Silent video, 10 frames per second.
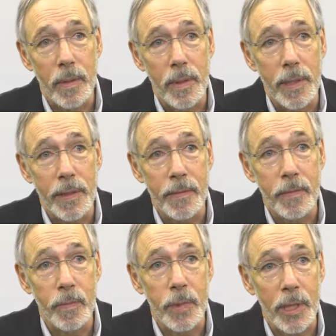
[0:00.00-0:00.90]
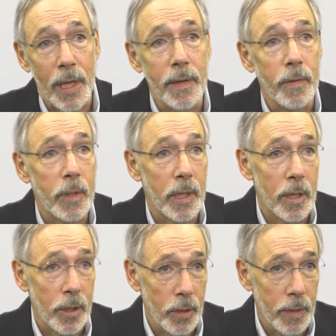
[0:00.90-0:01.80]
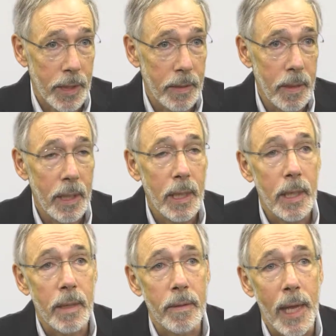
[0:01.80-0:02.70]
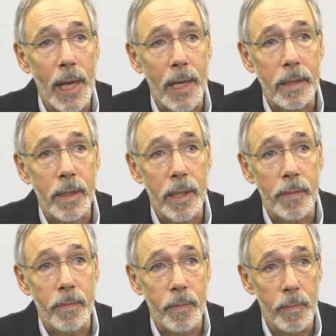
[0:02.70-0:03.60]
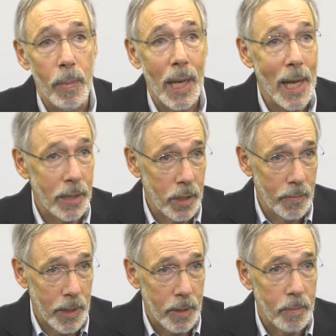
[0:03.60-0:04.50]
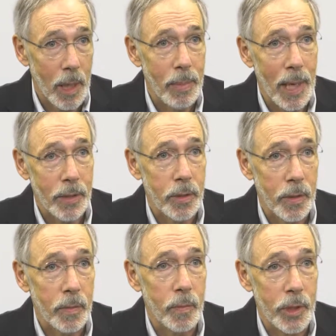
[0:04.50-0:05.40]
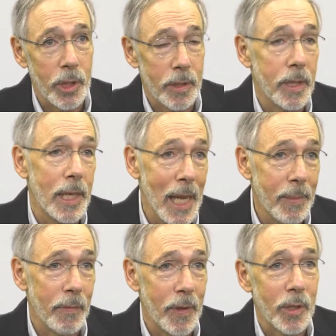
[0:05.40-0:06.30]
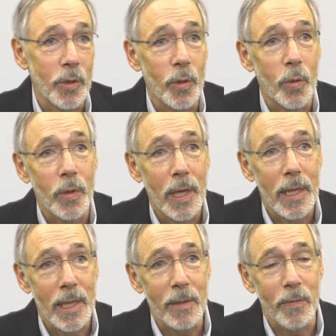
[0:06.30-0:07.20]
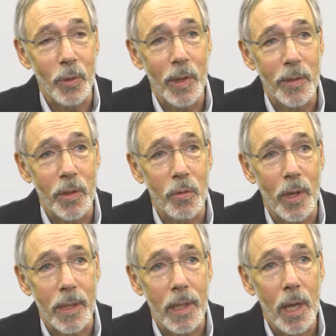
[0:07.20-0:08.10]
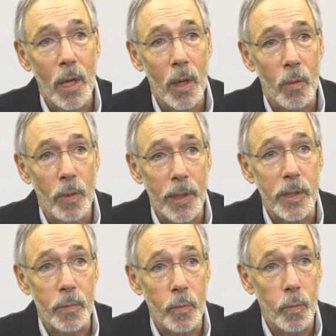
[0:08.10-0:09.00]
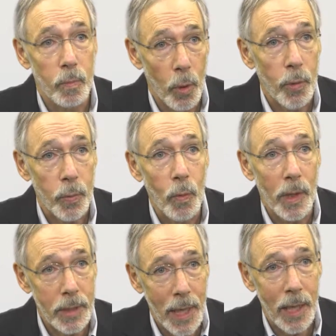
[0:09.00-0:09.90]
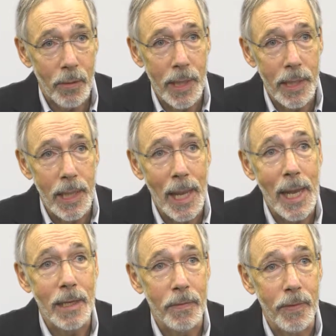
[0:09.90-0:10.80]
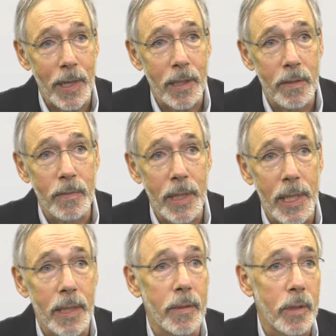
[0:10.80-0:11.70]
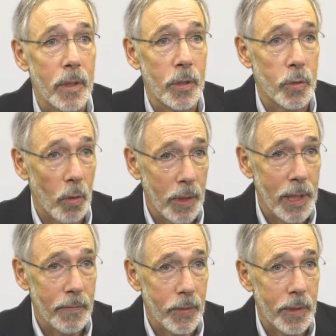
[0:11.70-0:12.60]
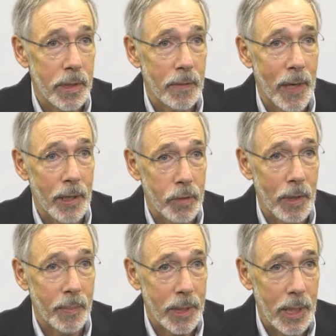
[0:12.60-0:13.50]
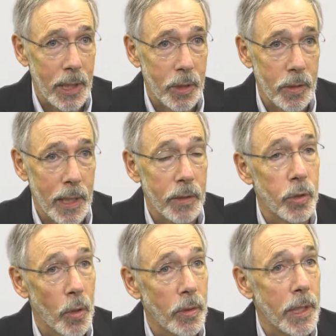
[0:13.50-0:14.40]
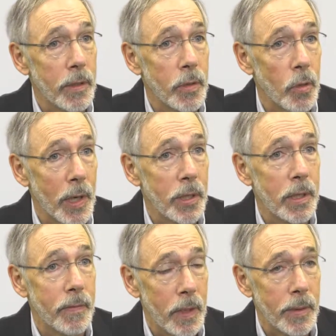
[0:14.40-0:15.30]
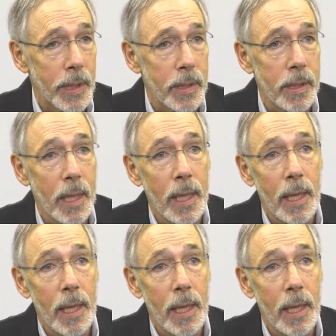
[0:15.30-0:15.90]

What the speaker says: The study concluded that baloxavir, marboxil, which is the name of this new influenza drug, was both well tolerated and effective in controlling influenza virus replication and shortening the duration of illness